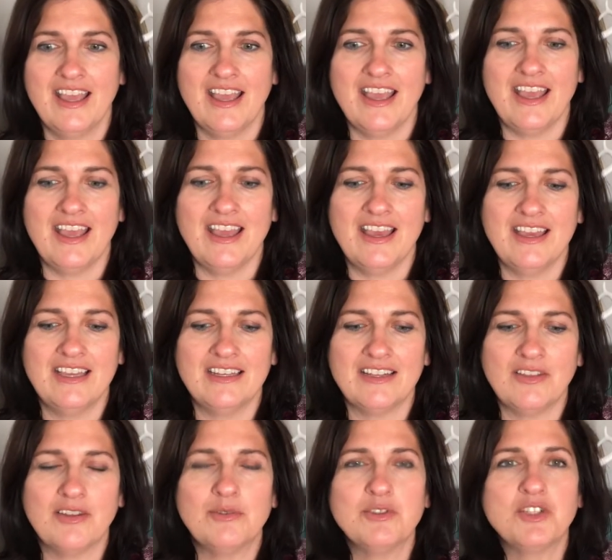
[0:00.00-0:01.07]
And I
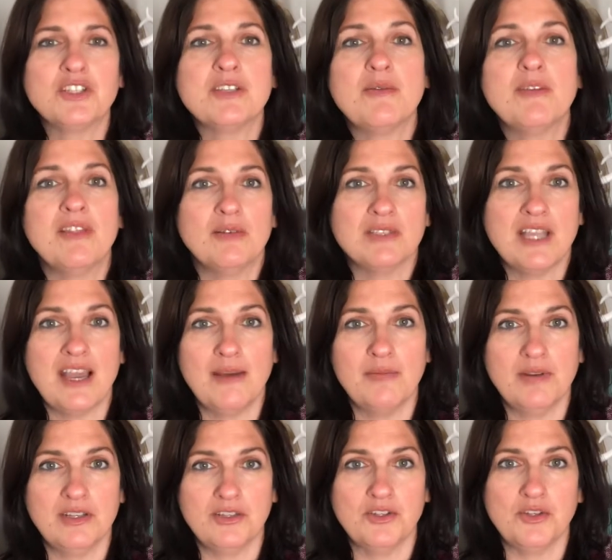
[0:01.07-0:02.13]
thought it was just something that was
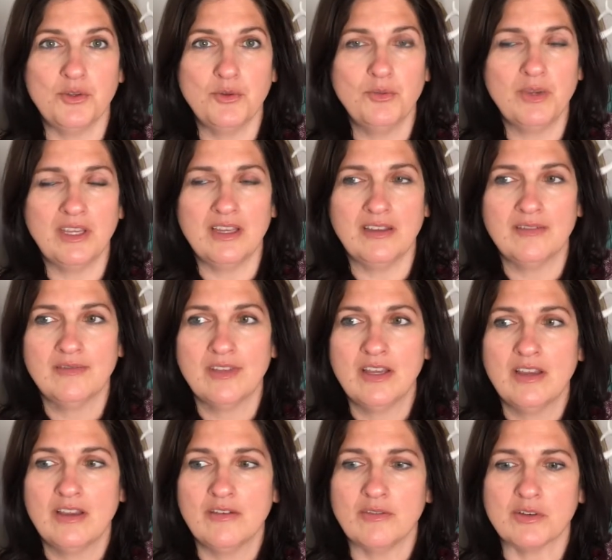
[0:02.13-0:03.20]
happening to me
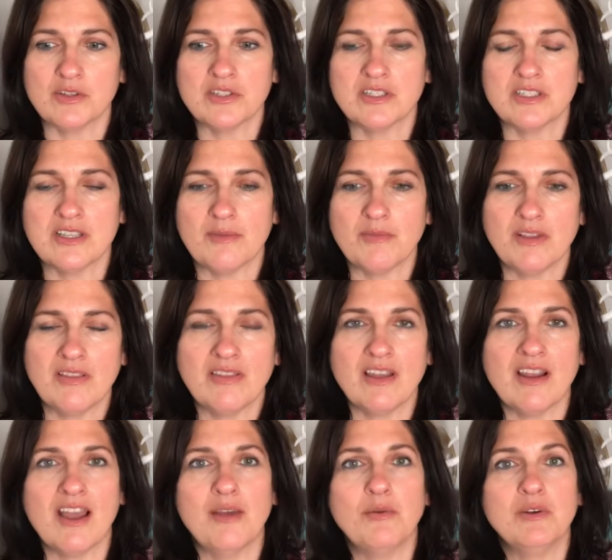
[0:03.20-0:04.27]
versus something that
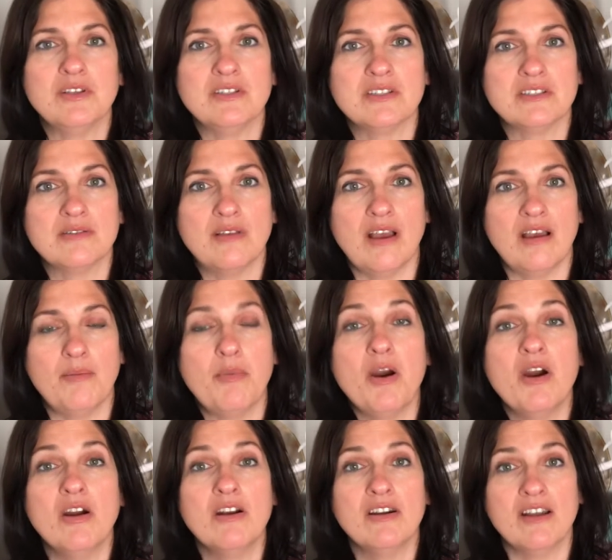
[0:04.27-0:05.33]
I was a
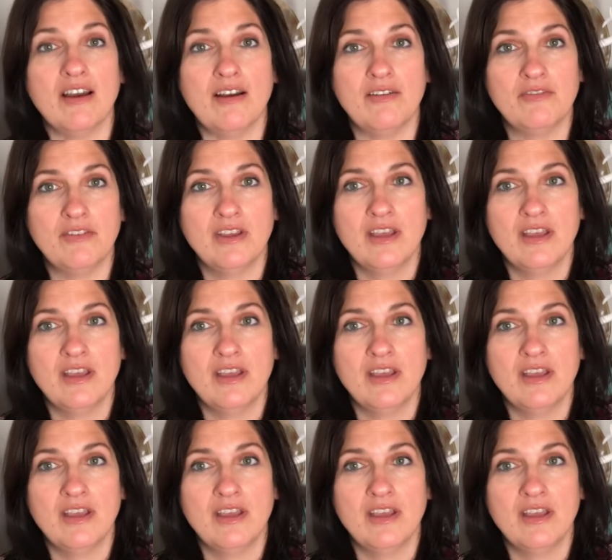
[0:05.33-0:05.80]
part of.